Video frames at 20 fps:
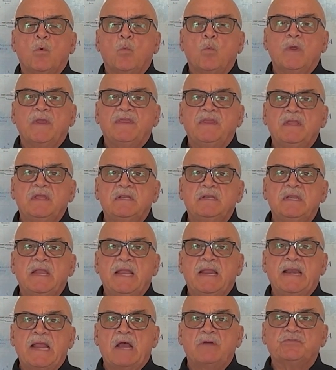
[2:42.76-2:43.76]
within
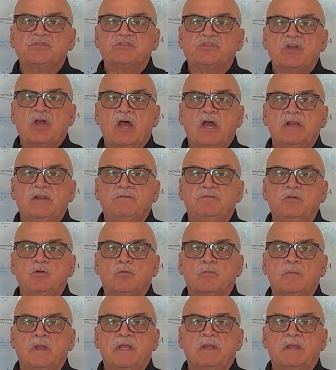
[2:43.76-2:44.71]
and outside of your